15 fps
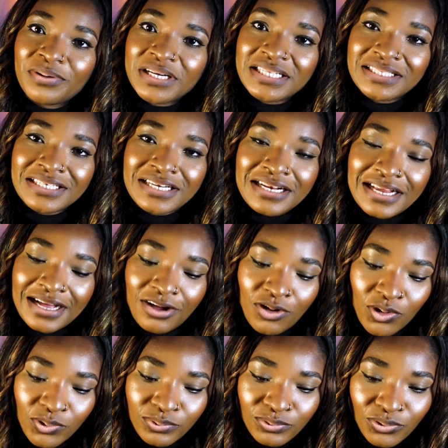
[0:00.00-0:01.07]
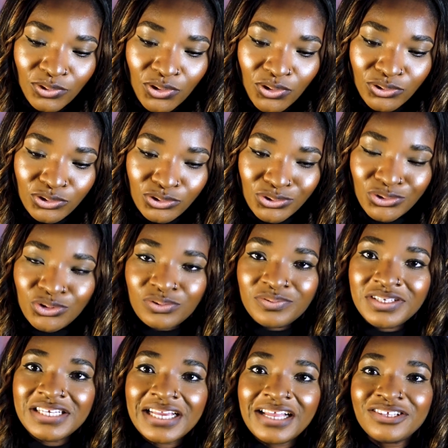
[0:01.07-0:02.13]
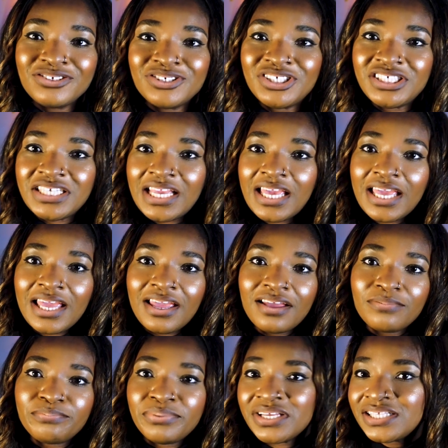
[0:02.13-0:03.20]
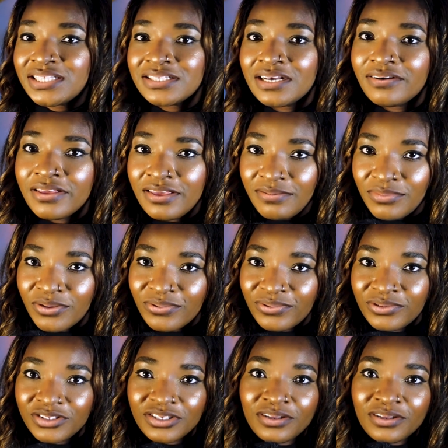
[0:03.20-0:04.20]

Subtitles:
person that come on social media to share personal email.